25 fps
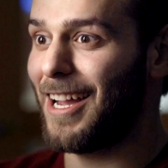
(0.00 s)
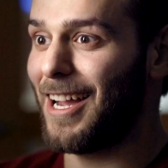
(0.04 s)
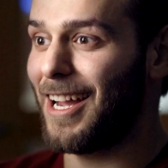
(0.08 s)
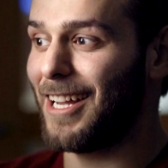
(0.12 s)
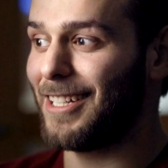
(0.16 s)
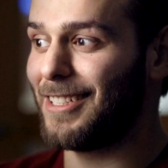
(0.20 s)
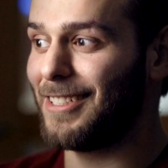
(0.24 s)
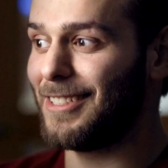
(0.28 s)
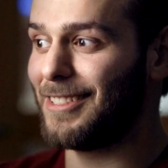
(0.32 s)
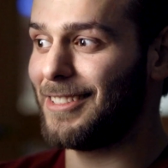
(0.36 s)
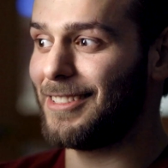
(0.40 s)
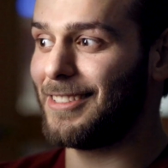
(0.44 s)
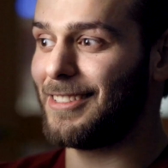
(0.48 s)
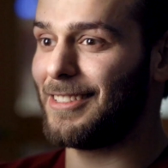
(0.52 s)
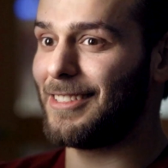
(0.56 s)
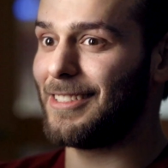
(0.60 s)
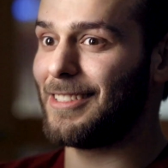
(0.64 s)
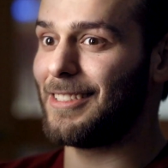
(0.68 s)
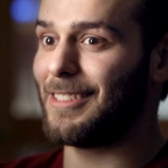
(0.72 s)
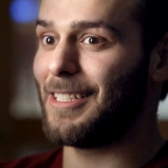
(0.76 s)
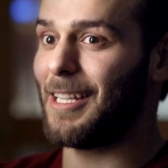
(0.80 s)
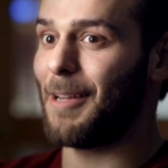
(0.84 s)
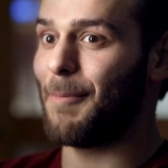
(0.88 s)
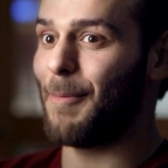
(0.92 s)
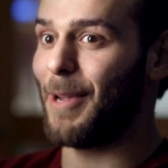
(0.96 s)
I
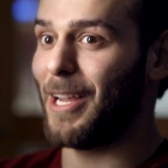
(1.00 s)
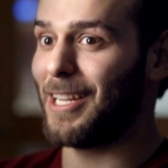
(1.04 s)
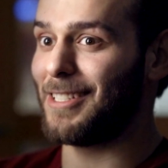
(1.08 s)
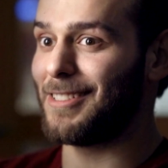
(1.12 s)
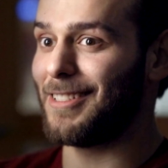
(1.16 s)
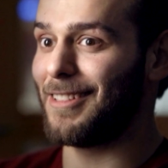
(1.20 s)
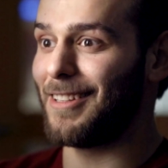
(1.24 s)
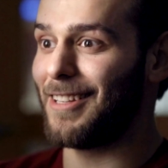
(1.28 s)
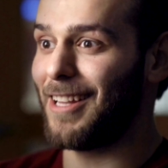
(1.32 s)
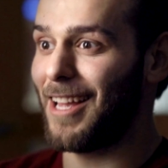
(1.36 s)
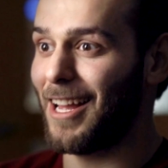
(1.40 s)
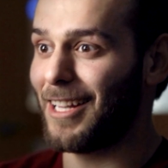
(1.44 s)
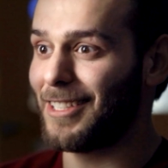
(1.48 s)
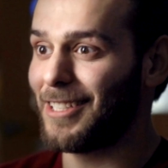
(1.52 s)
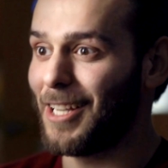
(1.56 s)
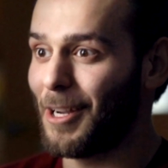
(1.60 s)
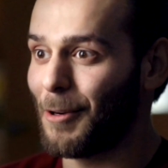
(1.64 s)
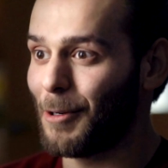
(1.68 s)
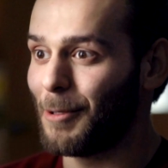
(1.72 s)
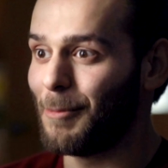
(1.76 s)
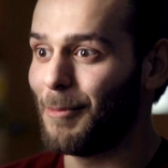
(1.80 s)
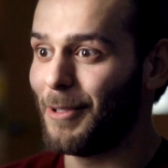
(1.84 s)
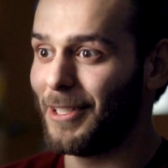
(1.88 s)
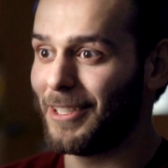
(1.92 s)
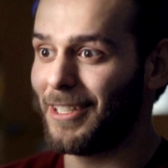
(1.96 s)
didn't imagine that I
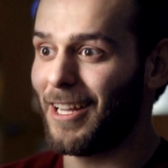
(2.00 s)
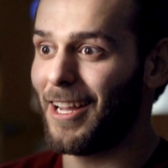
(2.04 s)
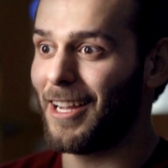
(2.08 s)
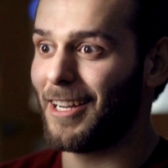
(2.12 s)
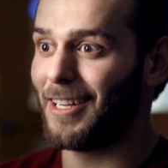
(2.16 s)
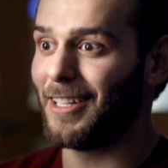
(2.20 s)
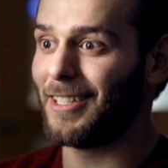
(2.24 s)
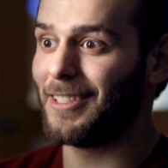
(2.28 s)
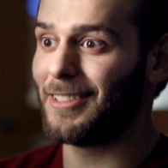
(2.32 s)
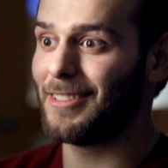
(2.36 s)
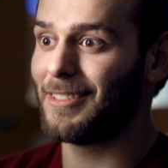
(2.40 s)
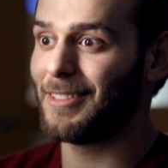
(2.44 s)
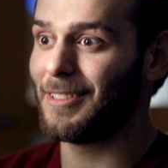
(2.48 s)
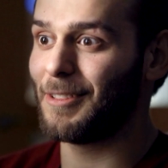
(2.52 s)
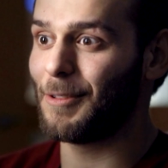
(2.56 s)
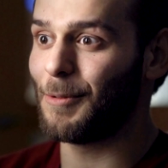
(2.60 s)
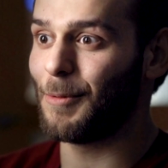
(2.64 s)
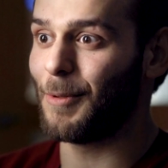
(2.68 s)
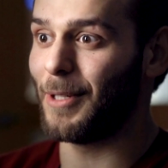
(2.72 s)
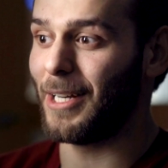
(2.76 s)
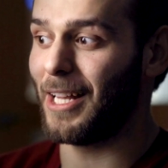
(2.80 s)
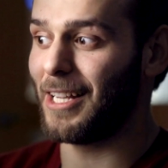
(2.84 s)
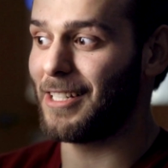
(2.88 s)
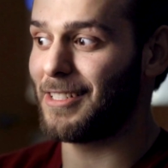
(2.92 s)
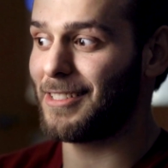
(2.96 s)
would be in Ireland.
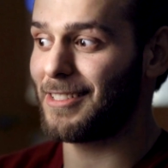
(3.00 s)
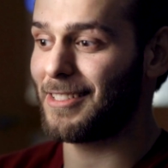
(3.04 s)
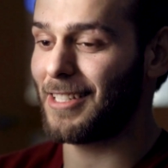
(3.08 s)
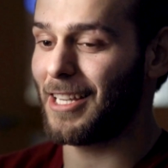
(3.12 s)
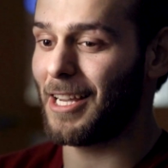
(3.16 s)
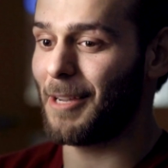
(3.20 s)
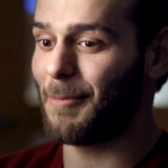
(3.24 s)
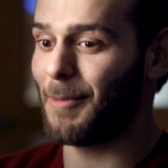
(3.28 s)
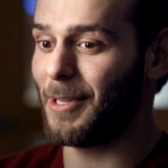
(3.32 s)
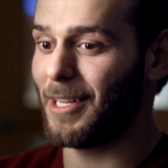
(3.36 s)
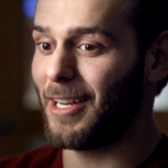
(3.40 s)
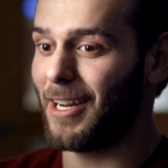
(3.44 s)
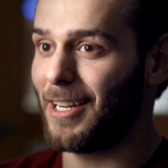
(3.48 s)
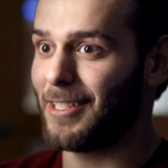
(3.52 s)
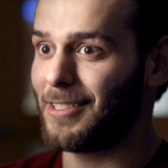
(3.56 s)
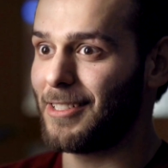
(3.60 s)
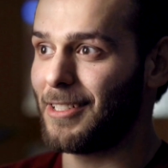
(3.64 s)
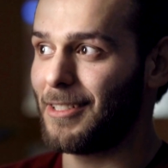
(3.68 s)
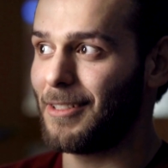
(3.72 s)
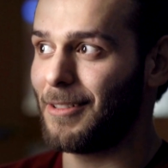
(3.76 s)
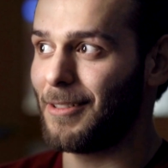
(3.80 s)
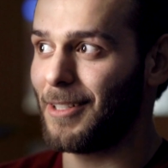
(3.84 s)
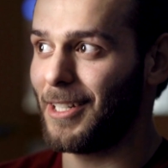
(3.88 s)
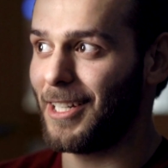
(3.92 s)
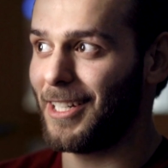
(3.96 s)
When I just came here, I
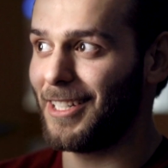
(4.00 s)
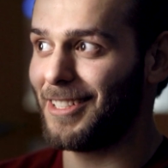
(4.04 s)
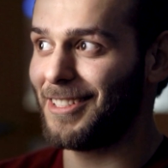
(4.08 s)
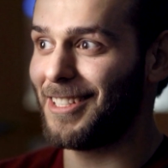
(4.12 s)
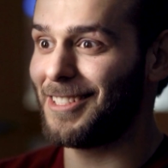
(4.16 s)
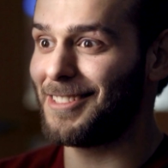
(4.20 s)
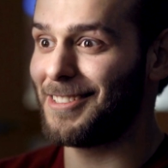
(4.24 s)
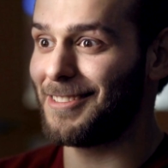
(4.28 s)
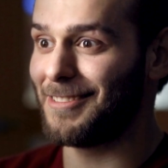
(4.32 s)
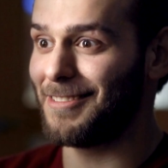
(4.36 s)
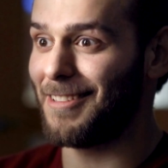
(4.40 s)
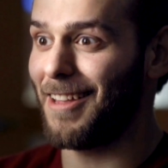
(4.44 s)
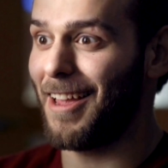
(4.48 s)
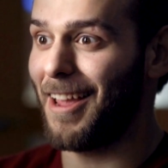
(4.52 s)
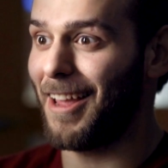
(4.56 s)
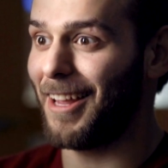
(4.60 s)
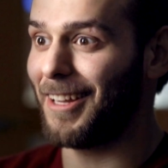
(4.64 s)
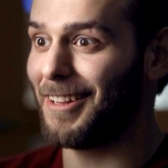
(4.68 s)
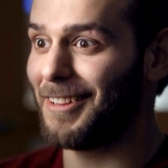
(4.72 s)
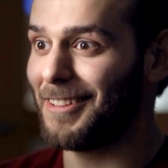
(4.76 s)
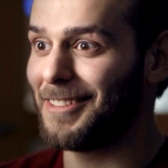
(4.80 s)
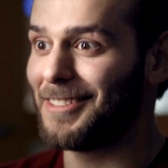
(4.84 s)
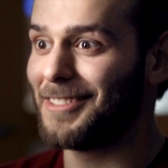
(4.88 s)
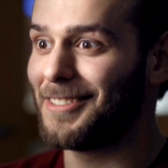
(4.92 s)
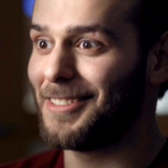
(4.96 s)
said, okay, this is the
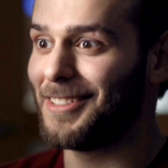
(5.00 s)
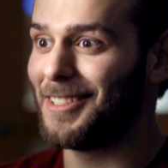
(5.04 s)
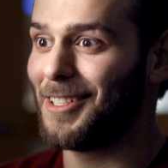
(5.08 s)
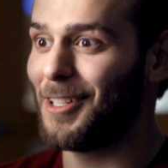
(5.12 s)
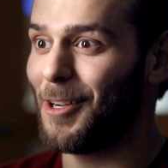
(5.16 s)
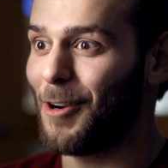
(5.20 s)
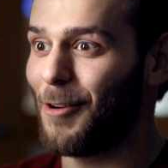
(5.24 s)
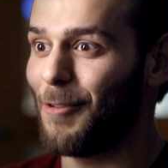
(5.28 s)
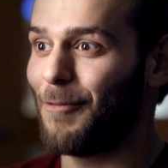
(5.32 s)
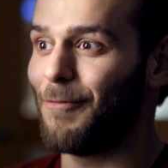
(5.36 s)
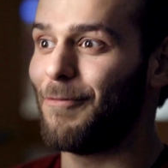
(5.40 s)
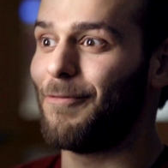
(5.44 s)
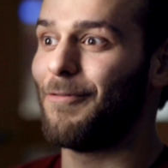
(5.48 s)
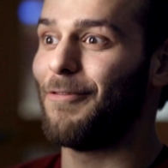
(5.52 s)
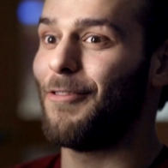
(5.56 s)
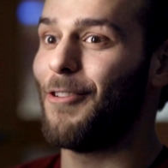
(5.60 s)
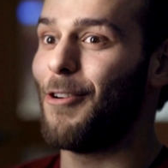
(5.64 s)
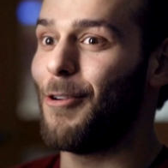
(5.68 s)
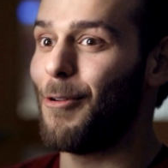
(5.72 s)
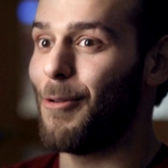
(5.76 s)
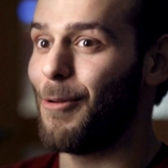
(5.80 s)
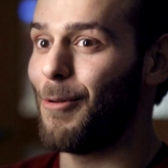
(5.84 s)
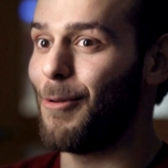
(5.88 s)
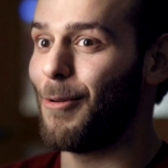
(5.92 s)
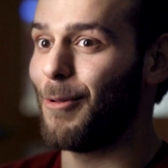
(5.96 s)
end of
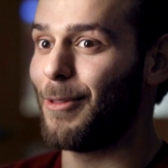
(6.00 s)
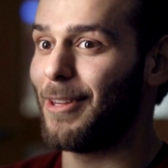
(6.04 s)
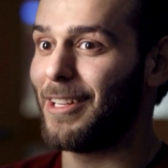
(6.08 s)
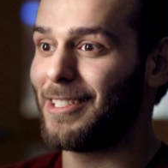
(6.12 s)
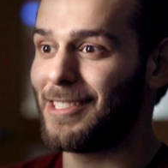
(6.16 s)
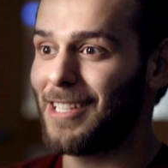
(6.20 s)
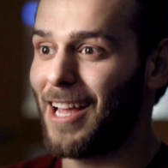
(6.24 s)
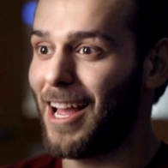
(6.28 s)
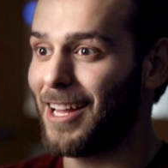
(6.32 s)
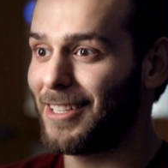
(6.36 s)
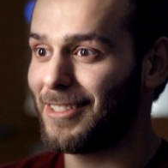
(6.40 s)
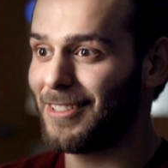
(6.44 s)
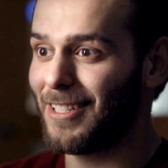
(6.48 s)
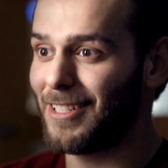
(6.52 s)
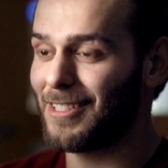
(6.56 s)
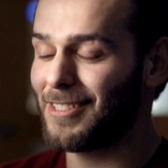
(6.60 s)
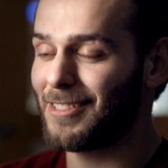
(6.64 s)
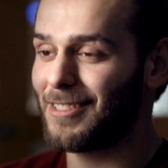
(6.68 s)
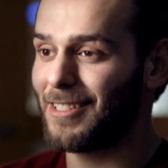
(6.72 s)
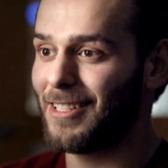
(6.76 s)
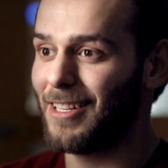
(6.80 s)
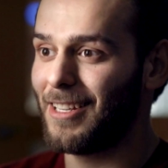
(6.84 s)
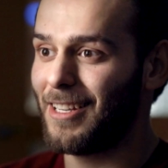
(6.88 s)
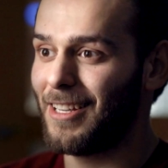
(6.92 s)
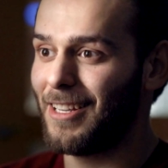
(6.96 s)
all the sadness.